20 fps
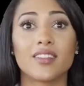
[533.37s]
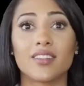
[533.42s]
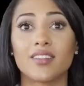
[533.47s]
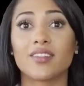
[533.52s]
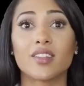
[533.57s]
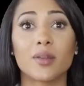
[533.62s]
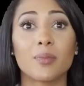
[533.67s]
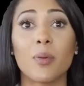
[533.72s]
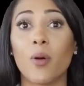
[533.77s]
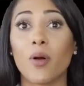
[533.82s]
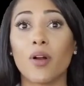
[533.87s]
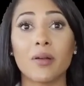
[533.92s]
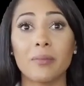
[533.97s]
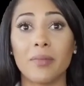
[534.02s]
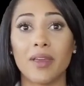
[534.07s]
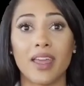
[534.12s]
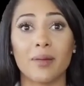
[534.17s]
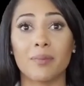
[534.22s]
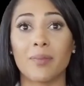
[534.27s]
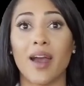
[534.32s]
directly
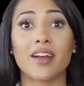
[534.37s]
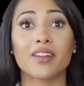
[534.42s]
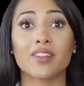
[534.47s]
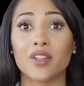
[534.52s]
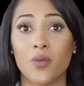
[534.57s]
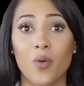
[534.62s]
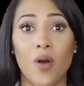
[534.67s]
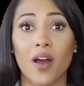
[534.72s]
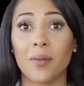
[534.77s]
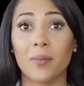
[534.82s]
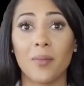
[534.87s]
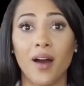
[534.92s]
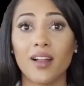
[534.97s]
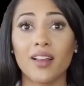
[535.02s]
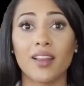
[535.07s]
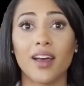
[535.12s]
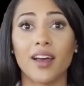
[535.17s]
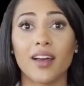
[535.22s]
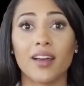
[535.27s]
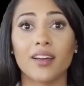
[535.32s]
and rinse it off
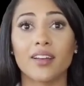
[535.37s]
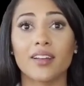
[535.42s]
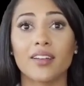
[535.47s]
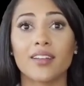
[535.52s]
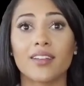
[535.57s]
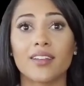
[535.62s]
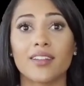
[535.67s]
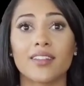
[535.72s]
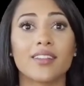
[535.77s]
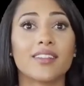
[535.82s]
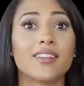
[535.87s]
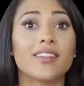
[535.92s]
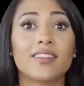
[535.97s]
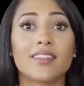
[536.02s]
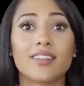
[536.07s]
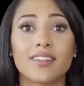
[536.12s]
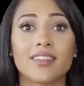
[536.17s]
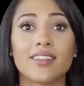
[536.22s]
using lukewarm water.